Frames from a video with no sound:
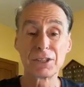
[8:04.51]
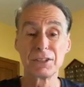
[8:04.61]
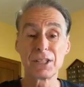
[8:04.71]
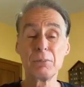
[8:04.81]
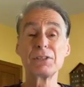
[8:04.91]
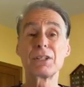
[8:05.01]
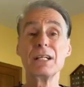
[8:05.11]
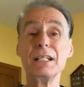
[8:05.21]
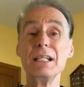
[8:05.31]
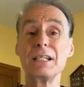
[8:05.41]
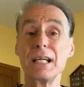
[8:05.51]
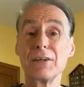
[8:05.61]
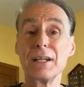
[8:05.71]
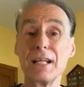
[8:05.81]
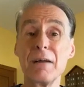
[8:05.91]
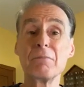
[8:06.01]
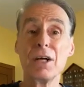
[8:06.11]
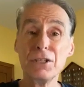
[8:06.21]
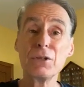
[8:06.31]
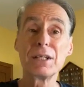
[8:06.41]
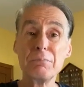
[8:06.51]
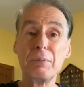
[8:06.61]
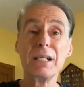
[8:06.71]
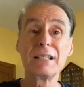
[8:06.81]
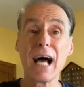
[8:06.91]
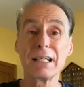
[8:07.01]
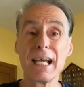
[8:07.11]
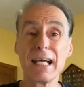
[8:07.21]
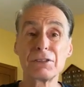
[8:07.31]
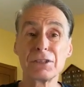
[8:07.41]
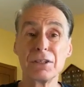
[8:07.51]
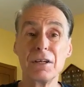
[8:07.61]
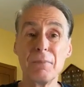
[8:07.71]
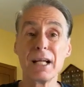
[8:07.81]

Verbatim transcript: So someone's going to need to hear today, you can beat that cancer.